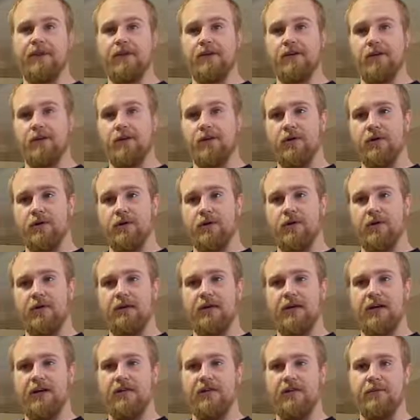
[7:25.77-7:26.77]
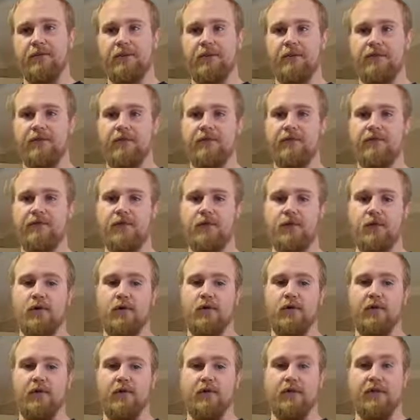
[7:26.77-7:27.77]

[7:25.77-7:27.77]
What are you guys going to be looking for?